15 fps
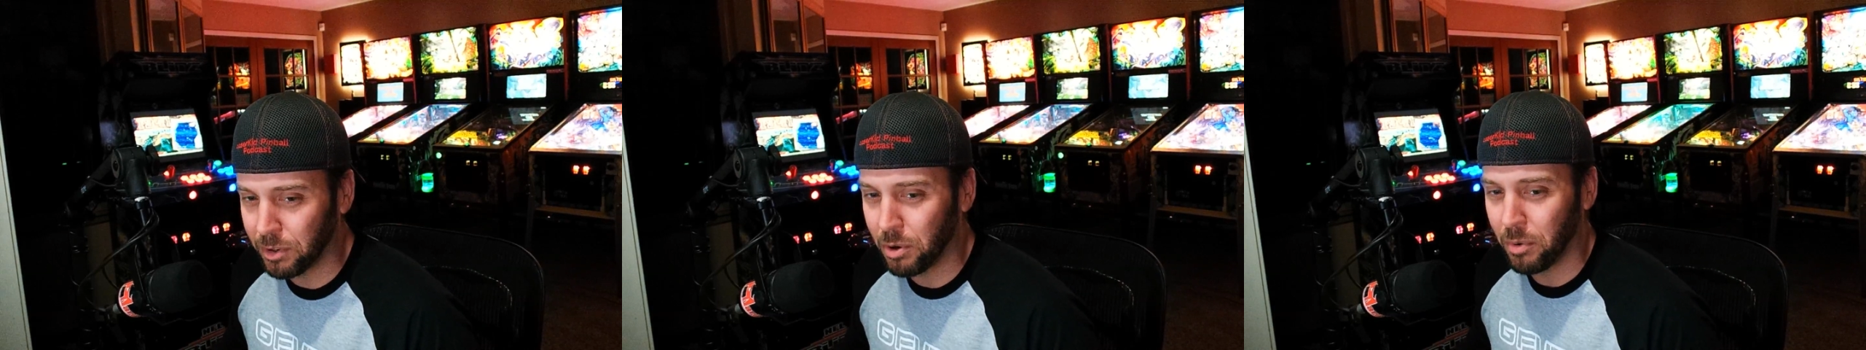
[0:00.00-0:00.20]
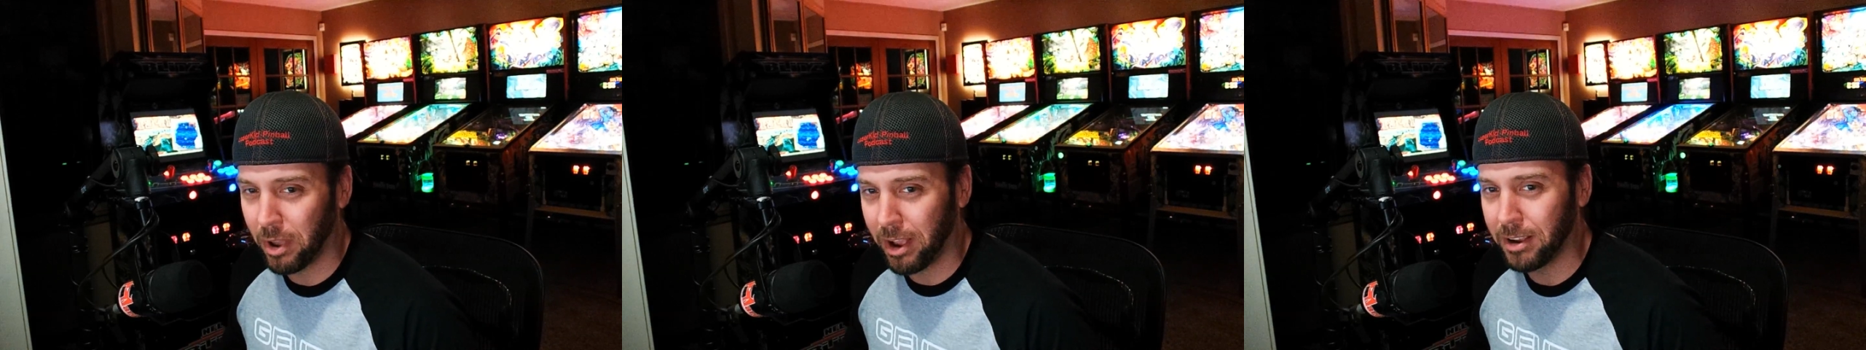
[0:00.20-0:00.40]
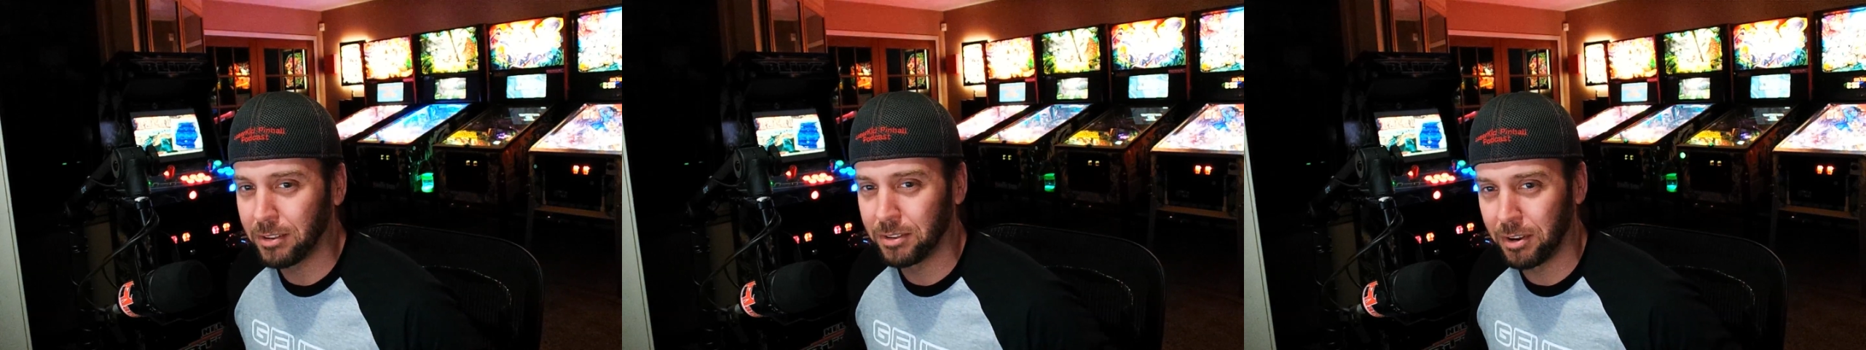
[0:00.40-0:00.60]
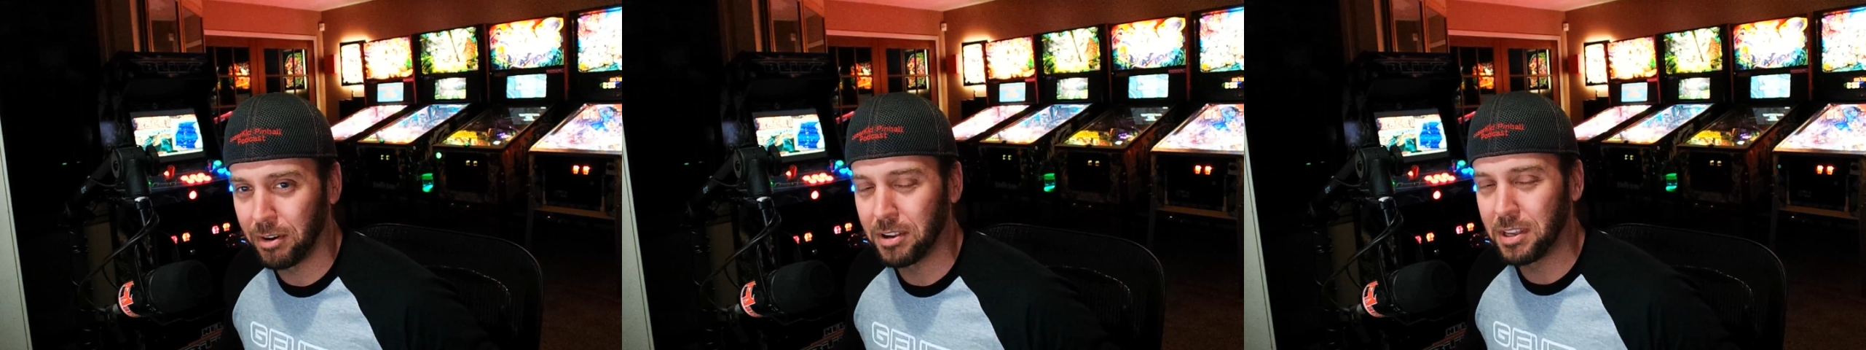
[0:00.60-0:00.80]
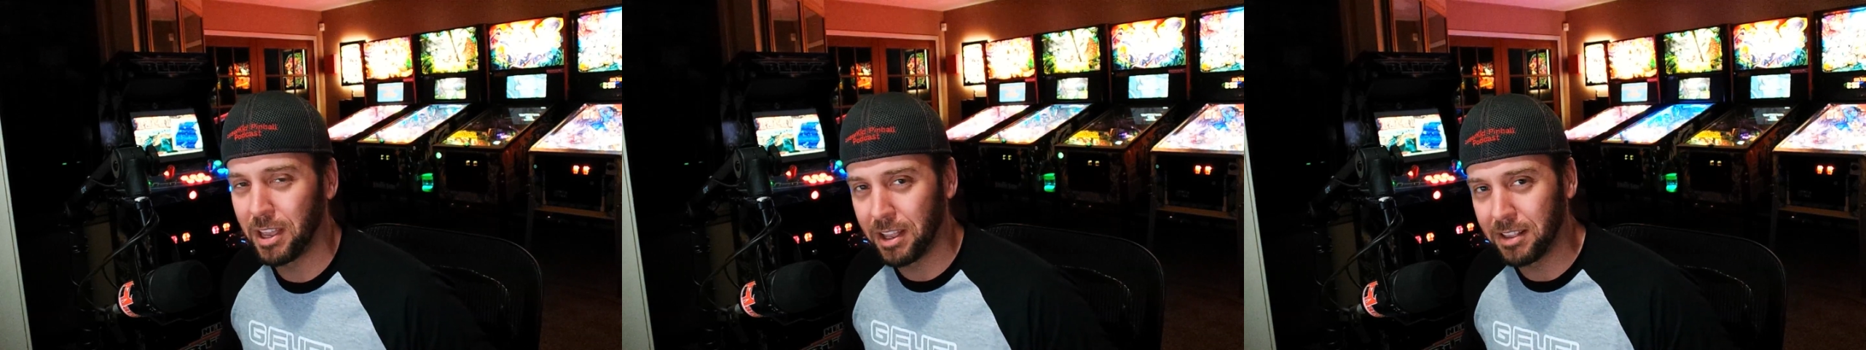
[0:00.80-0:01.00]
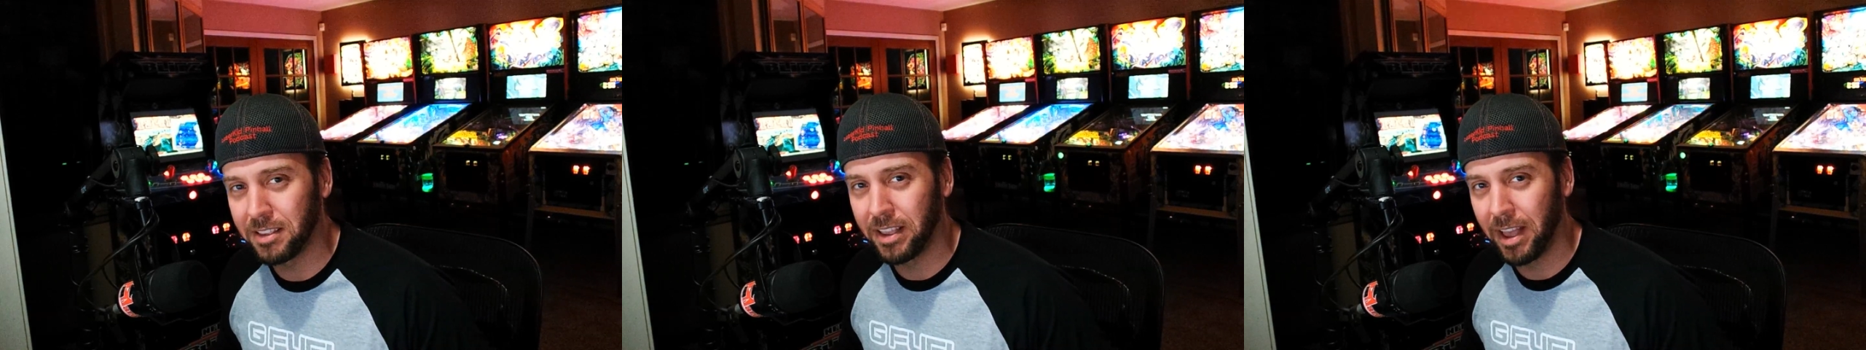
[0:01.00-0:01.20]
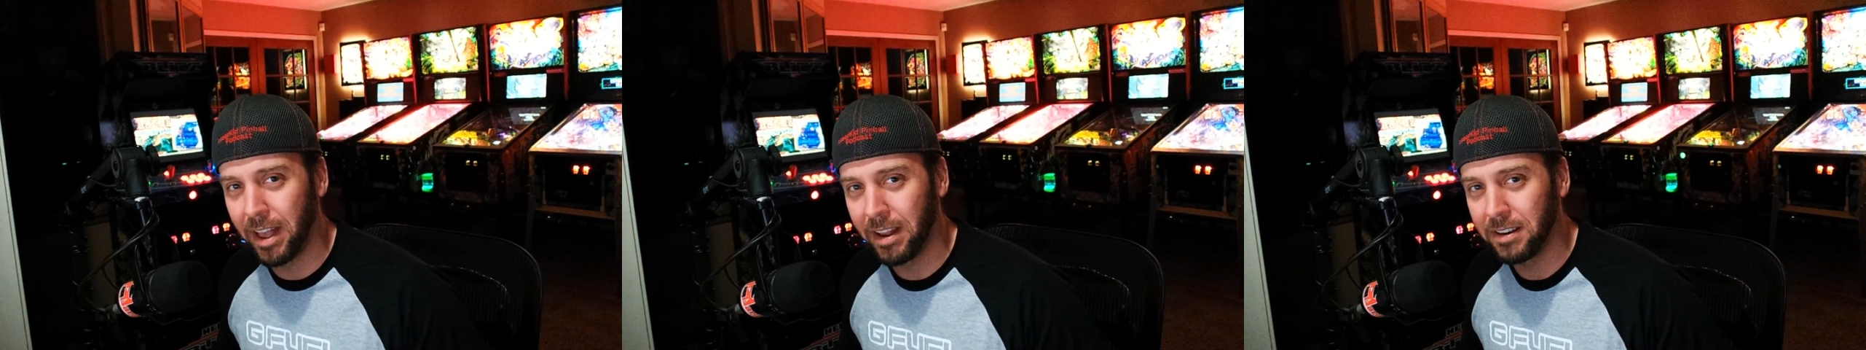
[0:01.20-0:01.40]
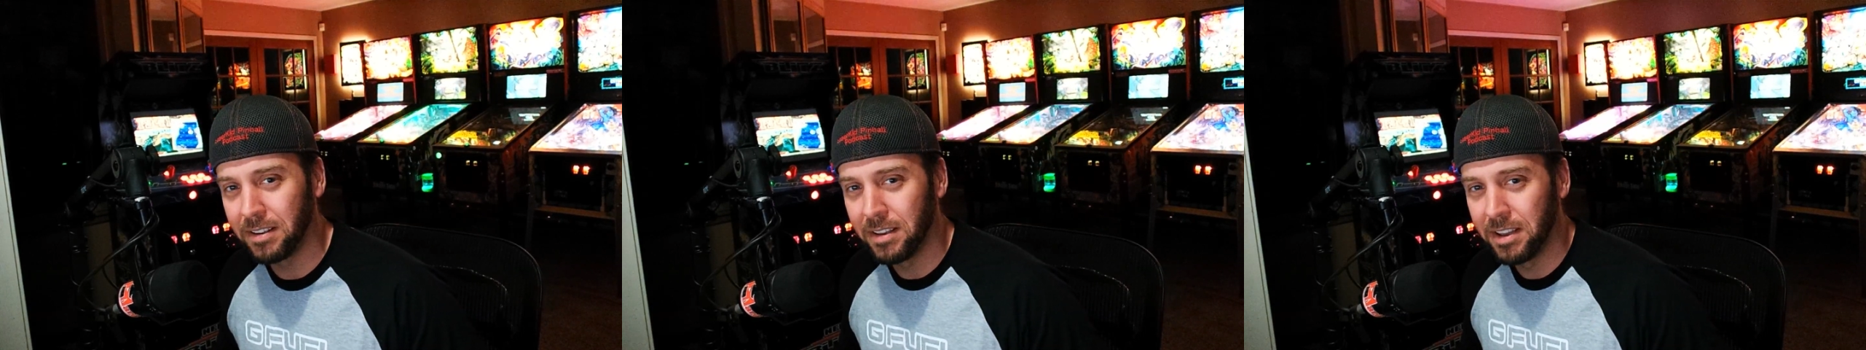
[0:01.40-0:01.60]
you out there get
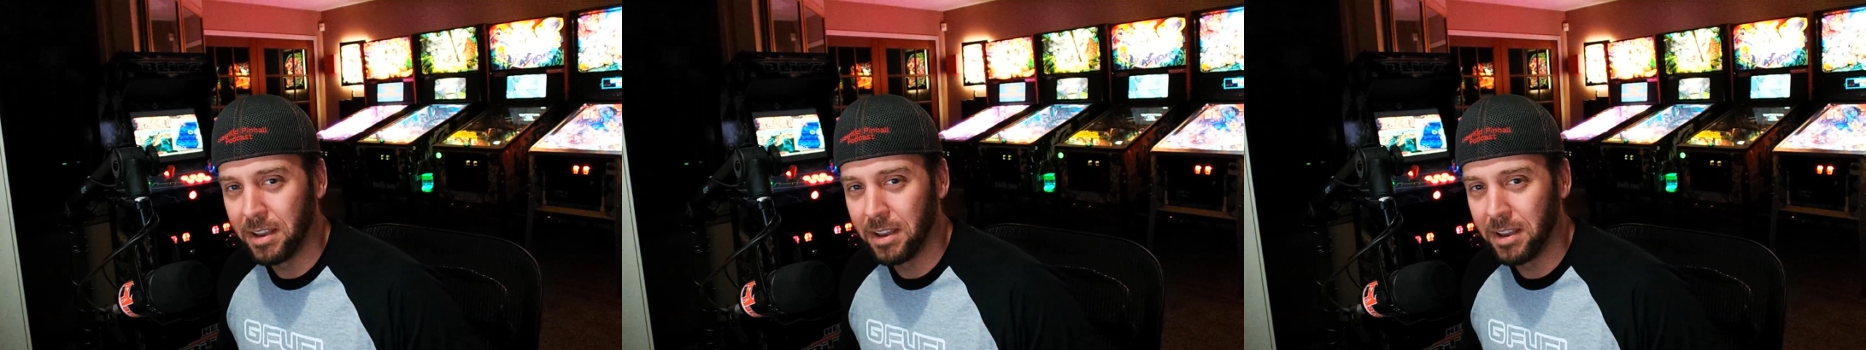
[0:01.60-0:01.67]
that